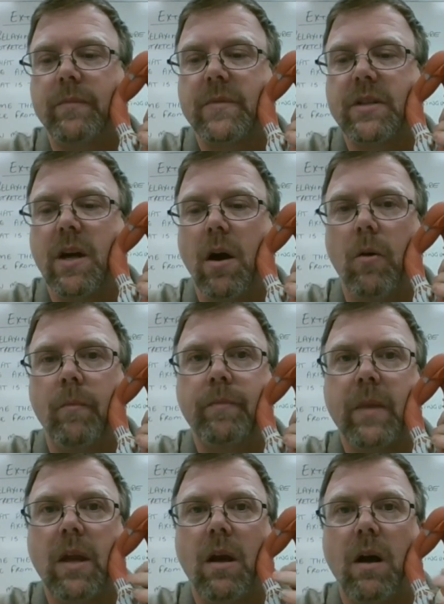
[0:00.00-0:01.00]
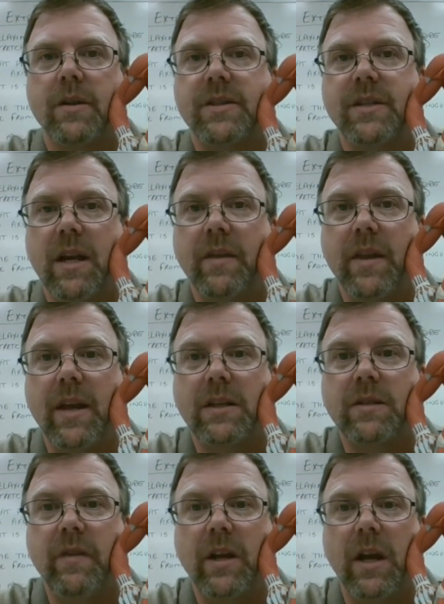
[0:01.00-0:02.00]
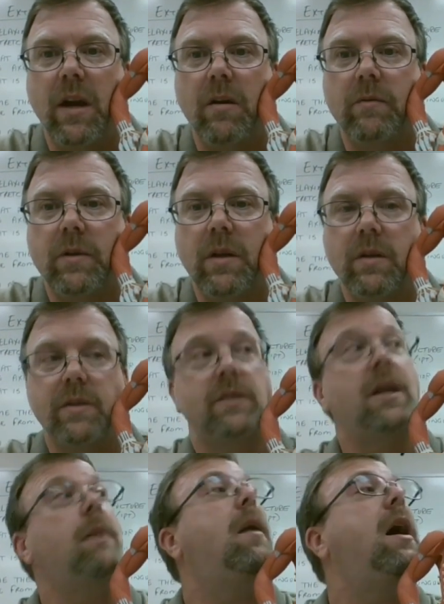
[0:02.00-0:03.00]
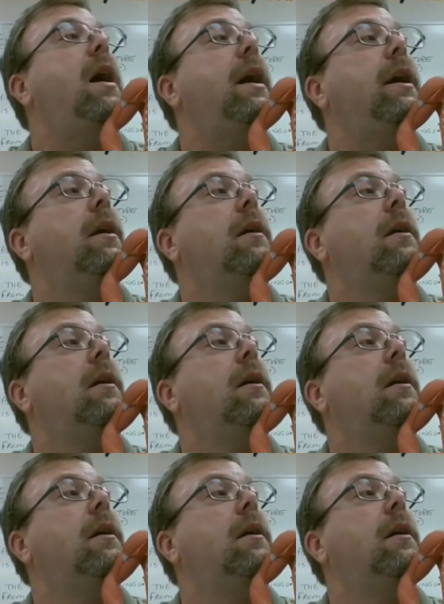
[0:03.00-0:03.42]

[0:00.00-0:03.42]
So I'll see you in the next video. Say bye.